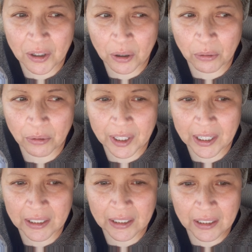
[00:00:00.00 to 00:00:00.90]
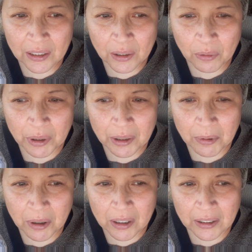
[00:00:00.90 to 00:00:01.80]
know that
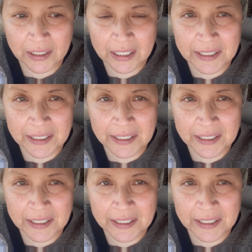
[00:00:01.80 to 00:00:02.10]
when I'm gone,